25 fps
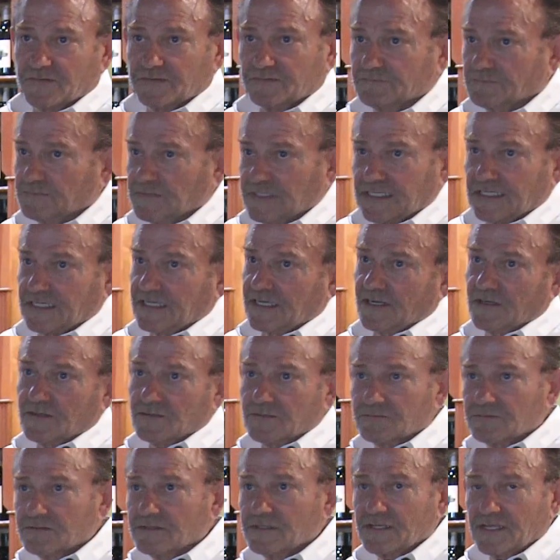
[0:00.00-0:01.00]
the
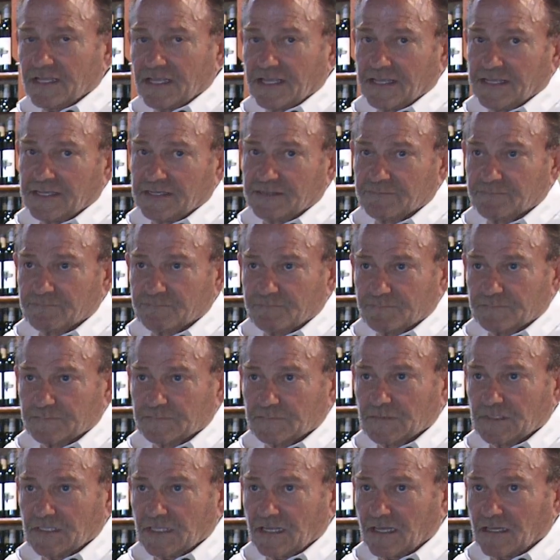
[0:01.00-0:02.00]
get-go. And
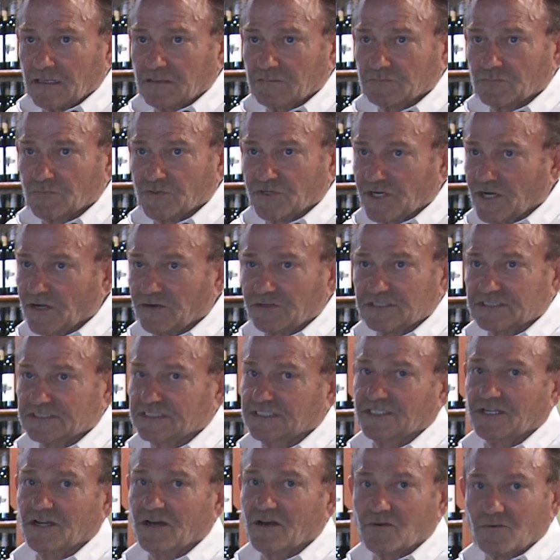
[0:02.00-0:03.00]
we're known as
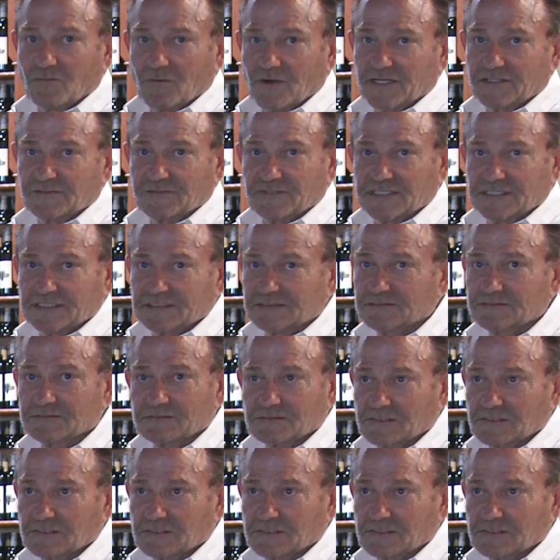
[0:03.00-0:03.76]
the Dog Winery